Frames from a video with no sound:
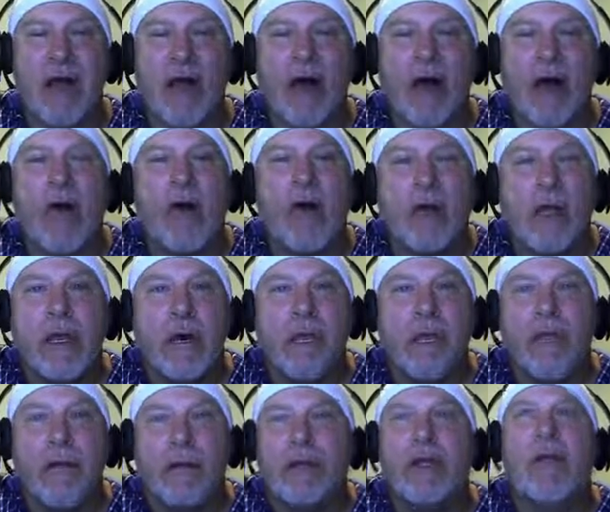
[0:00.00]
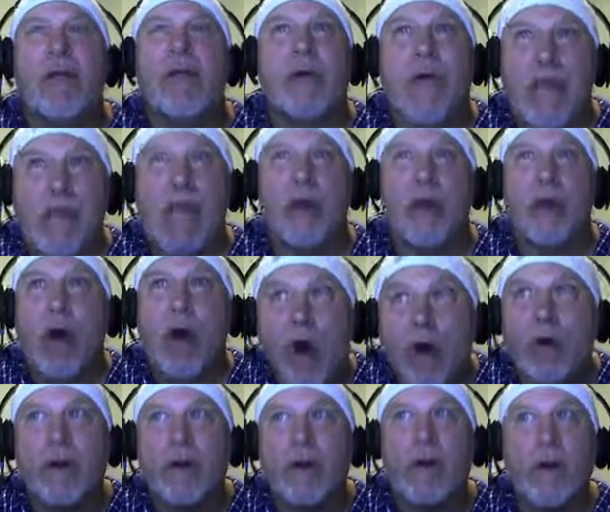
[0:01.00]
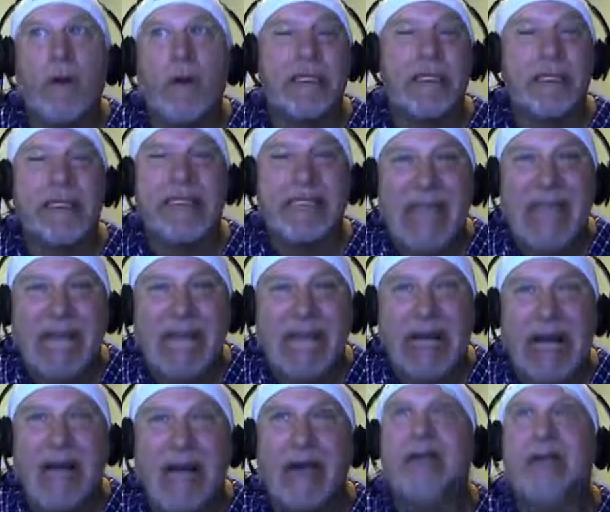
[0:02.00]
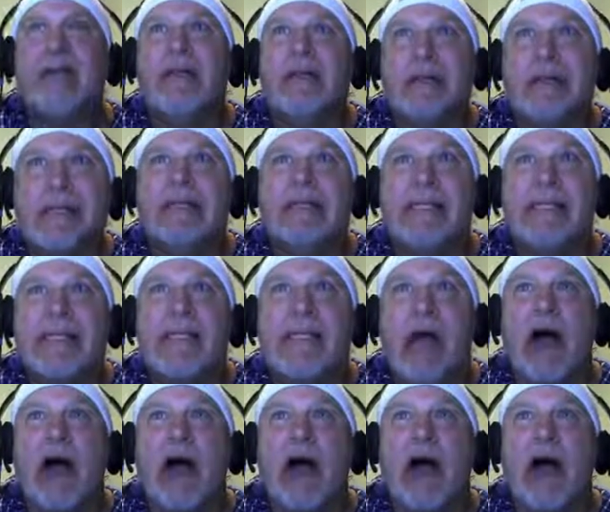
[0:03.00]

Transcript: arguable. You can't argue with this data. This is